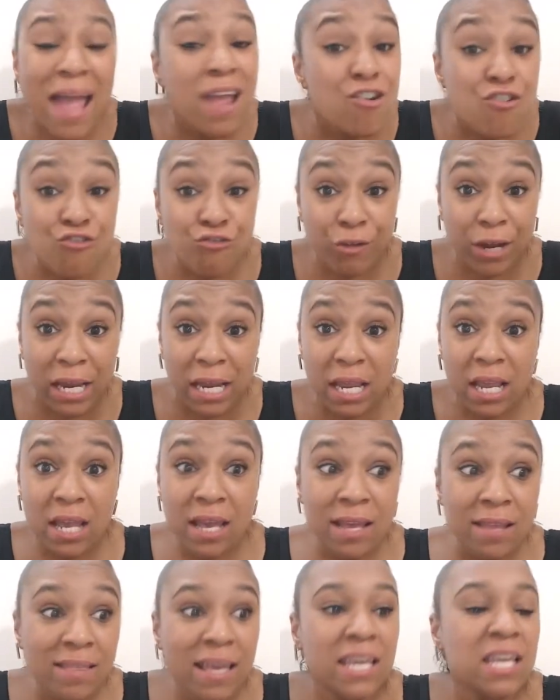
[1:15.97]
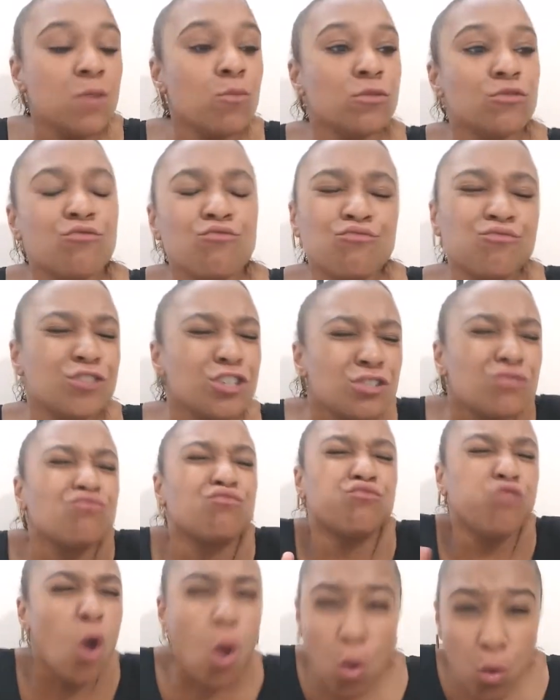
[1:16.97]
angry that he was
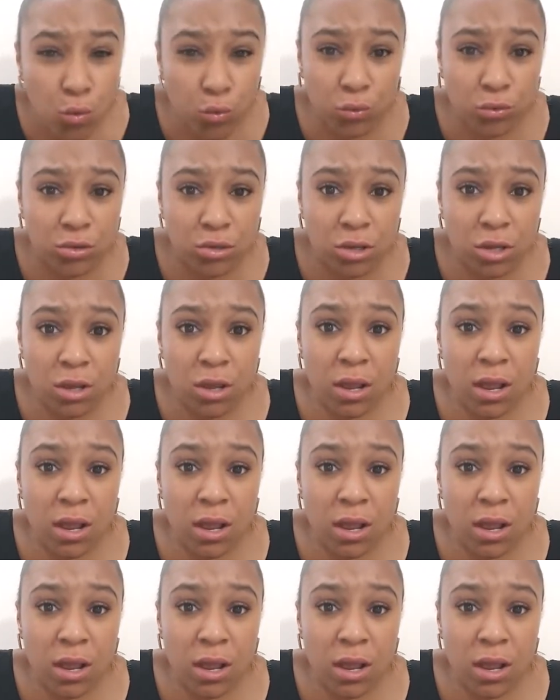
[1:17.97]
just rude.